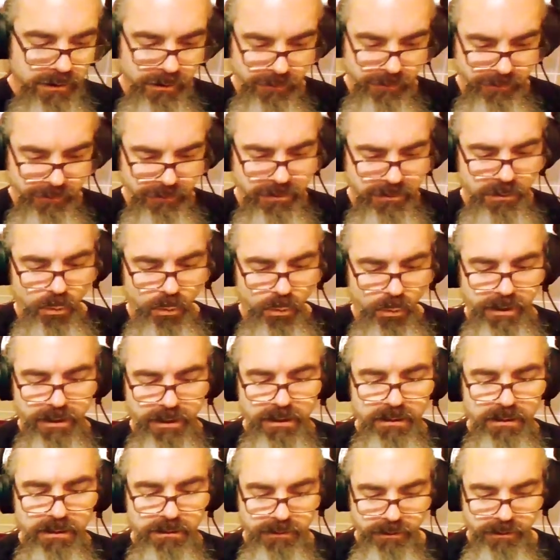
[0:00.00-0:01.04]
The
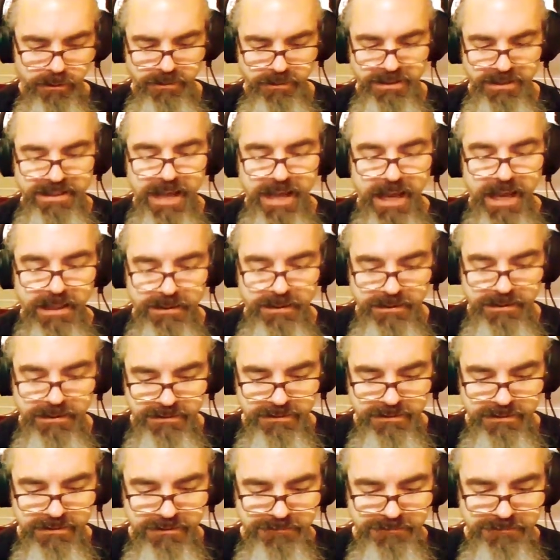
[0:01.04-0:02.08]
Queen glared at
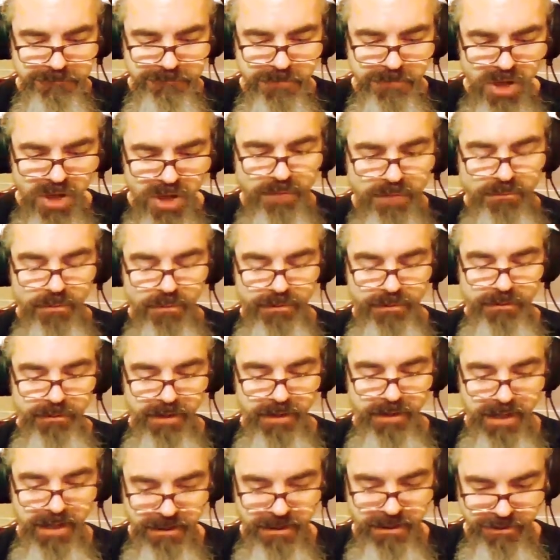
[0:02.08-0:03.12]
Alice. "Off with her
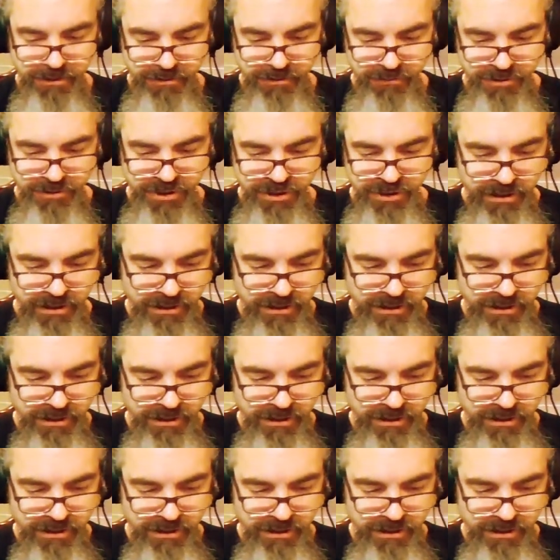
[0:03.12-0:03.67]
head," she